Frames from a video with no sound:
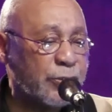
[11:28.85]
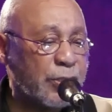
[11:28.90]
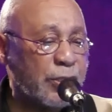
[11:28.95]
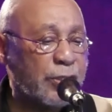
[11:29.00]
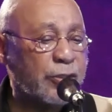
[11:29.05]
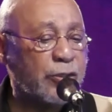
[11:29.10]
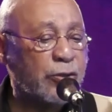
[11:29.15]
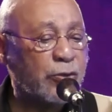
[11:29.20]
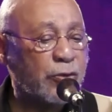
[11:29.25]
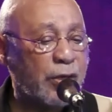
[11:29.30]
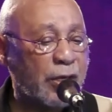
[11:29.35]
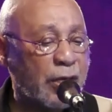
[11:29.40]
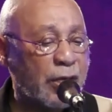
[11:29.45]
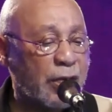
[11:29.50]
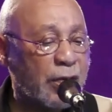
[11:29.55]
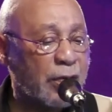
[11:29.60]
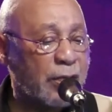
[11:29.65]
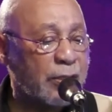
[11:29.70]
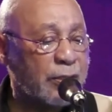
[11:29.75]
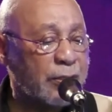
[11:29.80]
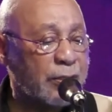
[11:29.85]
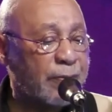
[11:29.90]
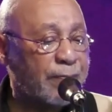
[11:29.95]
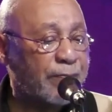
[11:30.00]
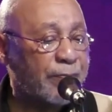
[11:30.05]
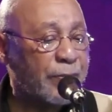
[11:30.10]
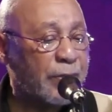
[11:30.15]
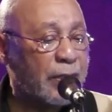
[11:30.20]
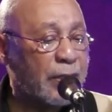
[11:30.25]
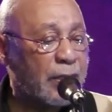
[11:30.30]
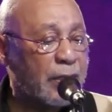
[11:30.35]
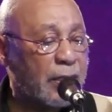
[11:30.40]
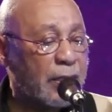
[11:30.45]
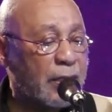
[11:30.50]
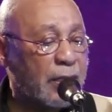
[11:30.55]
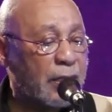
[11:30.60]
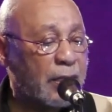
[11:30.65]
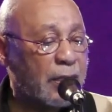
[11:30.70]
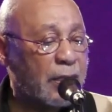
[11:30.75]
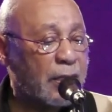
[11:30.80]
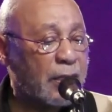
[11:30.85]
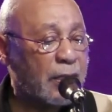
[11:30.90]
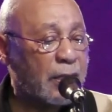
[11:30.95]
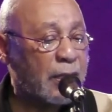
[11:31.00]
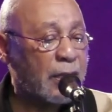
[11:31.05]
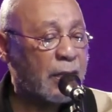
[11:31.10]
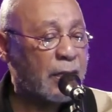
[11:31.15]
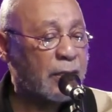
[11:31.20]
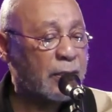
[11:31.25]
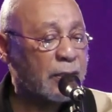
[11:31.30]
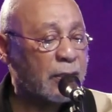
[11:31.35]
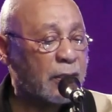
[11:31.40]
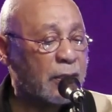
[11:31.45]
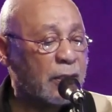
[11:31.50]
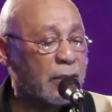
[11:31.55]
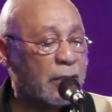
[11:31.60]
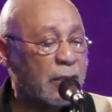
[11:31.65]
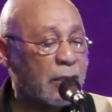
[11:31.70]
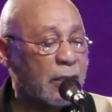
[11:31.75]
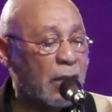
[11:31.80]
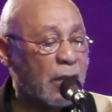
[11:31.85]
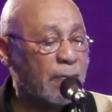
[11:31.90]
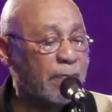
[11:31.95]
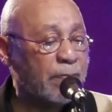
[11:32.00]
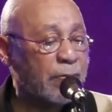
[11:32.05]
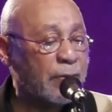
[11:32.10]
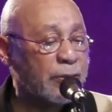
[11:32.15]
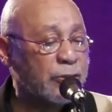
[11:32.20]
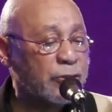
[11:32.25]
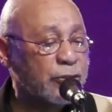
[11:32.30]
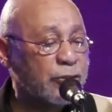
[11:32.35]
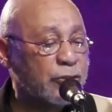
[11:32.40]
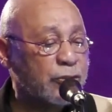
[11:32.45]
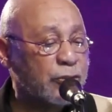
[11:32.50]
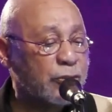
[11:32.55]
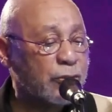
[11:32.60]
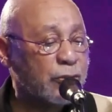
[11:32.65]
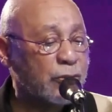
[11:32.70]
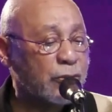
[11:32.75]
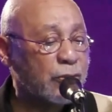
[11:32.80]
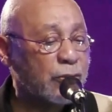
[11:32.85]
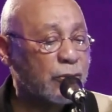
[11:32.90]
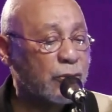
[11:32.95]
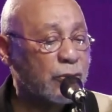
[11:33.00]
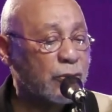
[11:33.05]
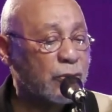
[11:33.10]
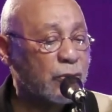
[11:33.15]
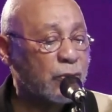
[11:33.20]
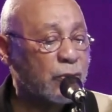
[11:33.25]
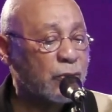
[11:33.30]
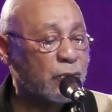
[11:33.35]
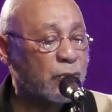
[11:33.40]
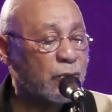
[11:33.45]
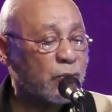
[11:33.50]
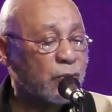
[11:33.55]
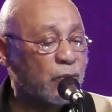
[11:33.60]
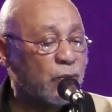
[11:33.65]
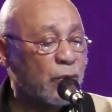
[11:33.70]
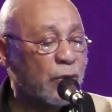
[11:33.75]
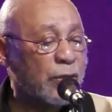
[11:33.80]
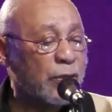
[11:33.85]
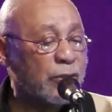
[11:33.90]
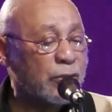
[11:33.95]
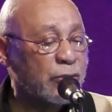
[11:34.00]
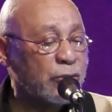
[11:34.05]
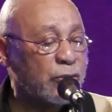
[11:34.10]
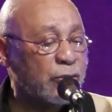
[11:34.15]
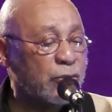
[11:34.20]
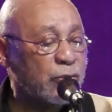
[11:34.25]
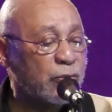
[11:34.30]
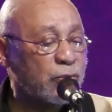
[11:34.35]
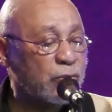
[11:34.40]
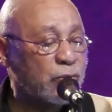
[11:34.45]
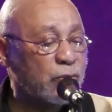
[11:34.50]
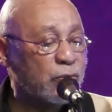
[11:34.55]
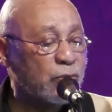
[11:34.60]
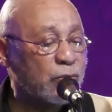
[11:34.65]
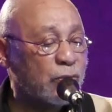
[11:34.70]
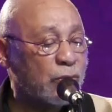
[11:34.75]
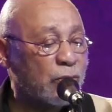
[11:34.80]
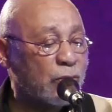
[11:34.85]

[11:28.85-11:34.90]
it in your hand, and accomplish what you